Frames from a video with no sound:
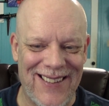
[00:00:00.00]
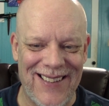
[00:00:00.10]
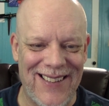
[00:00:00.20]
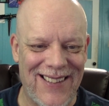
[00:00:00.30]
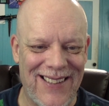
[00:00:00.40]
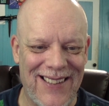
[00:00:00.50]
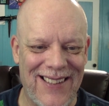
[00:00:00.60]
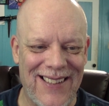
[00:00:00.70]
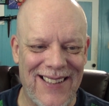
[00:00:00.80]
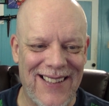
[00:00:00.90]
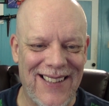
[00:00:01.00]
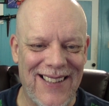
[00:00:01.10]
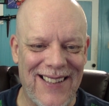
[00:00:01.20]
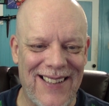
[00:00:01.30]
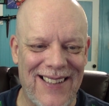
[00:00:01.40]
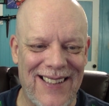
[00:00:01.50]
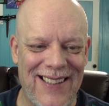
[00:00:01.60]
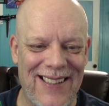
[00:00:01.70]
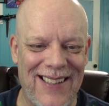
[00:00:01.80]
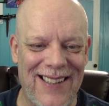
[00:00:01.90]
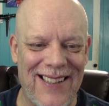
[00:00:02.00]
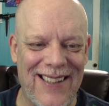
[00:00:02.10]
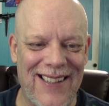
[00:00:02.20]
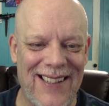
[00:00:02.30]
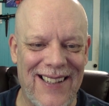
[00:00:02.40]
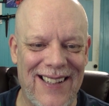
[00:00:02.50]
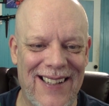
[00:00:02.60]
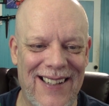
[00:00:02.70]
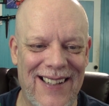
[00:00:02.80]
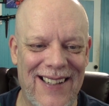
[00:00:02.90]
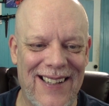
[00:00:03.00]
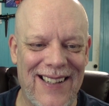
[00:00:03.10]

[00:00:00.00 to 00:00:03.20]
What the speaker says: Nobody speaks.